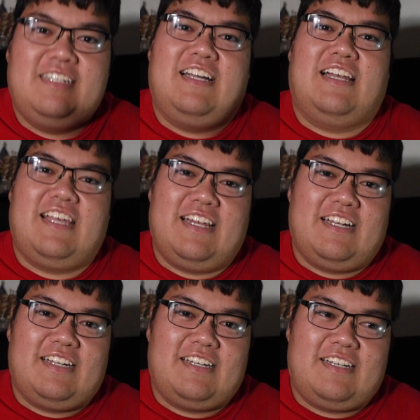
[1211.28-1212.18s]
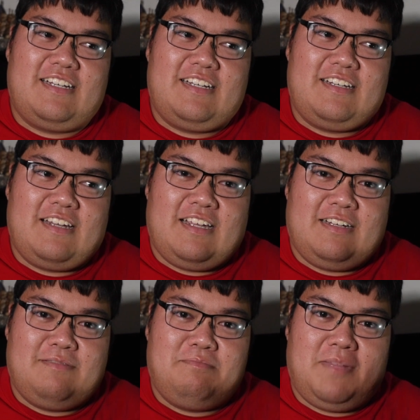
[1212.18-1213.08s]

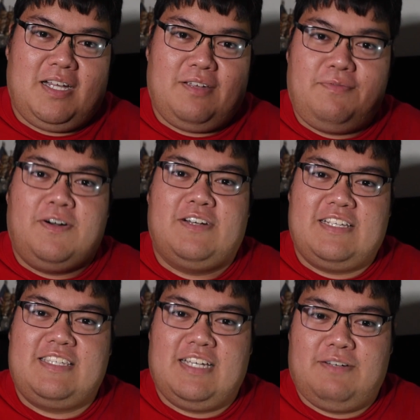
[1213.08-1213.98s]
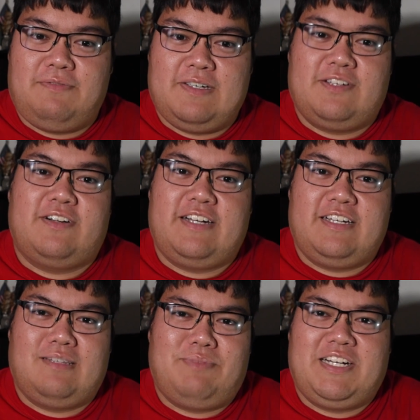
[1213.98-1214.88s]
and my phone itself was already
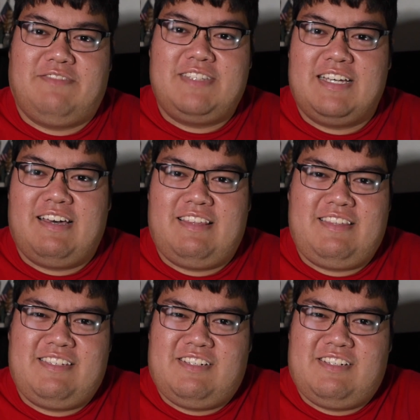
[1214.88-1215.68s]
on the brink of death,